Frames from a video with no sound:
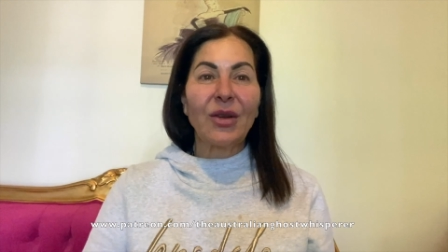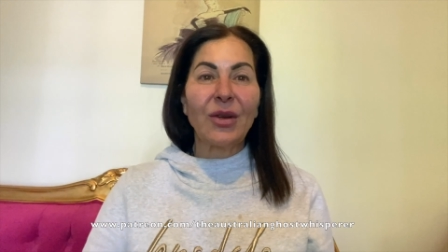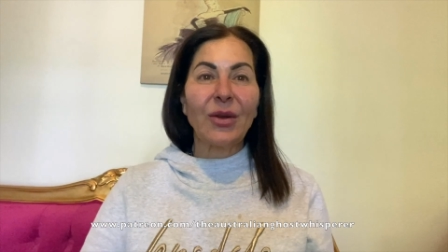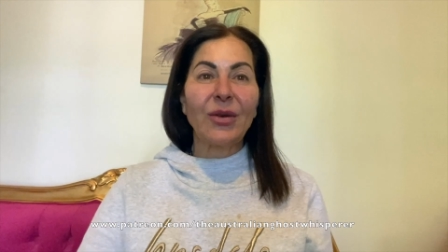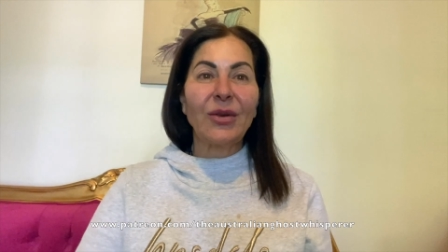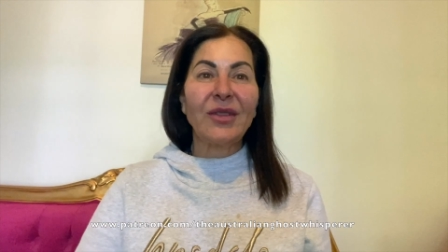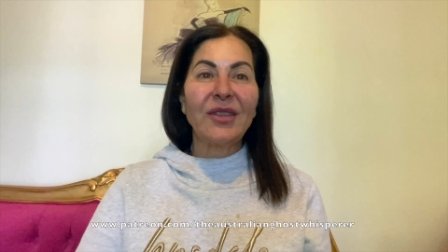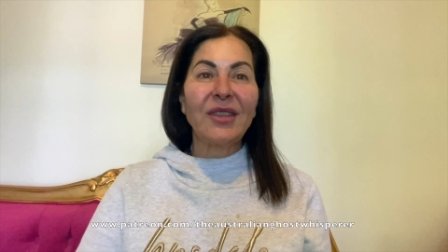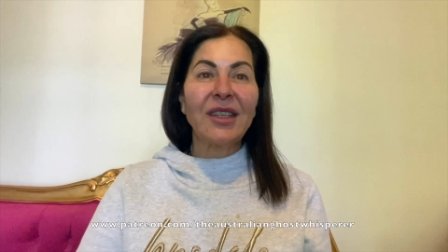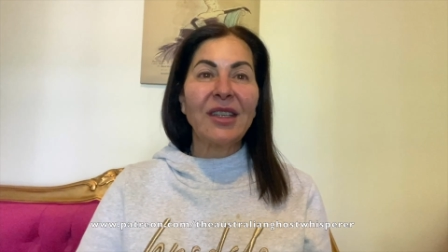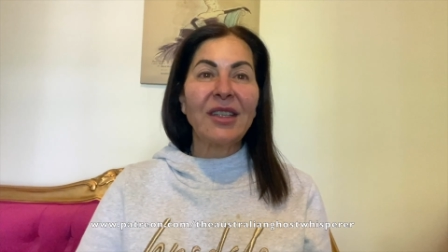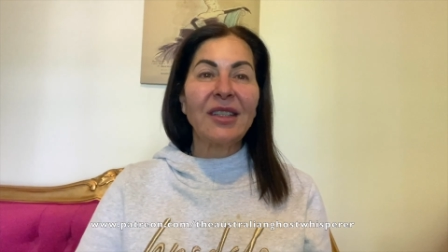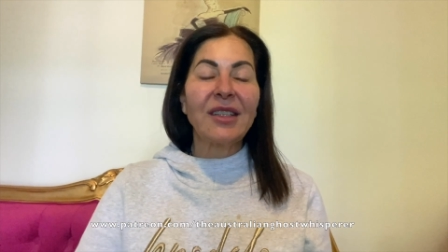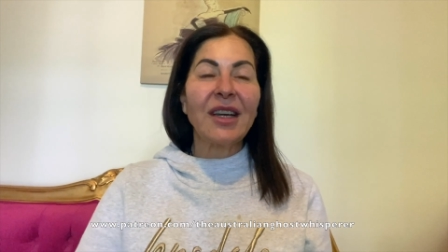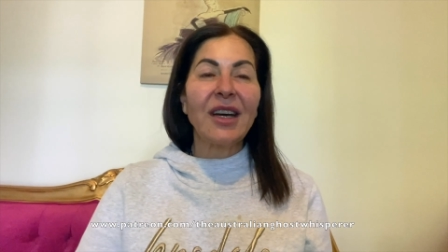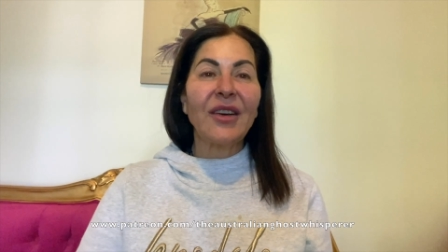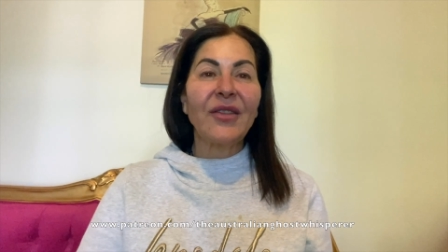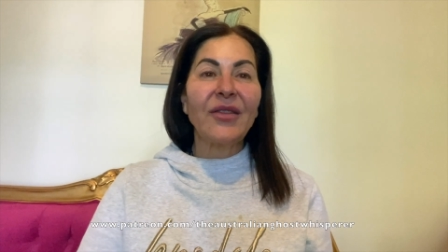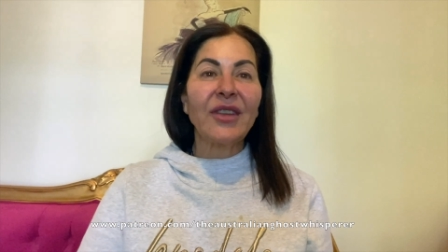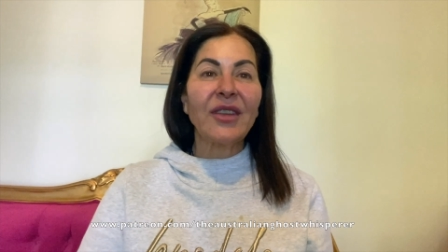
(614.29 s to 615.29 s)
closing
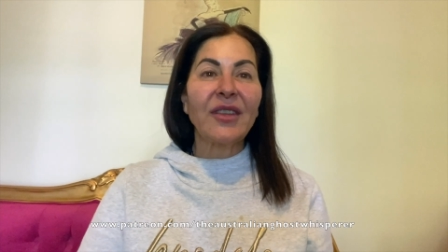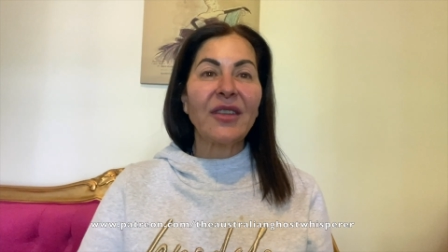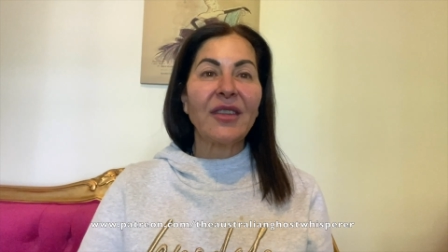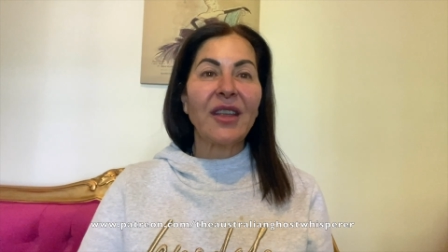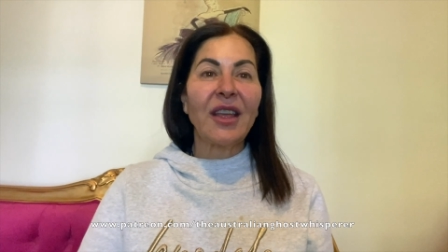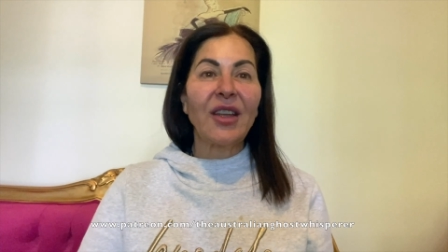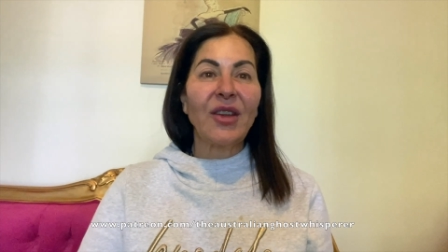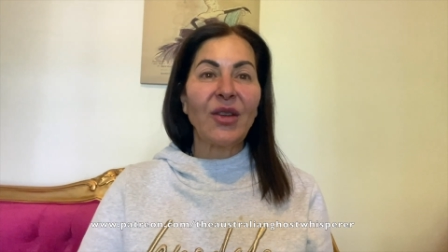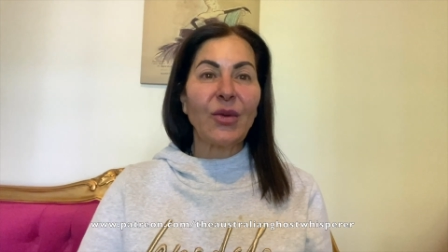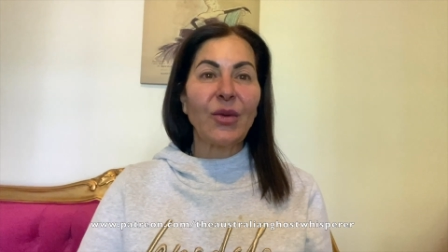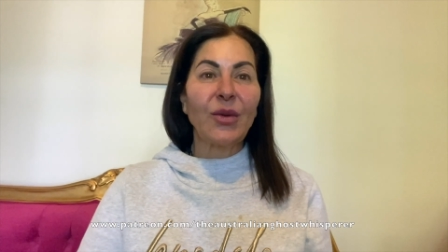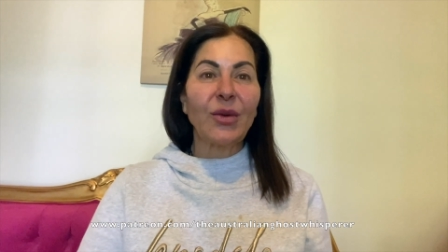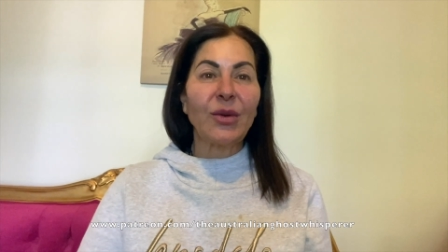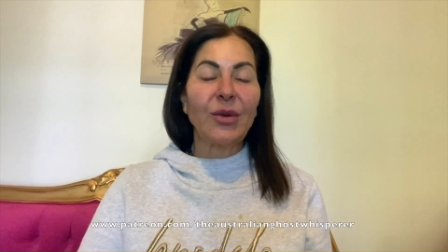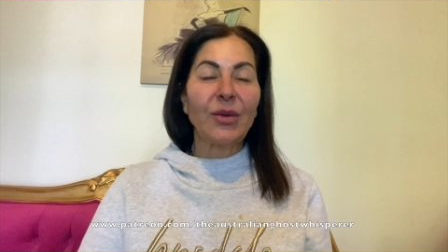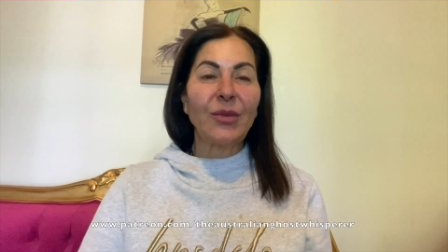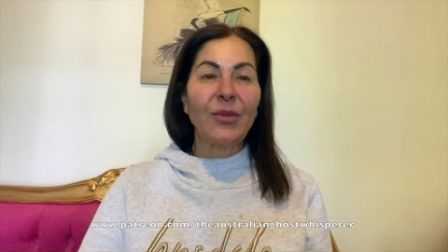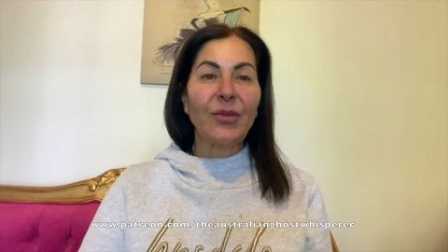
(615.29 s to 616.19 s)
down the sacral,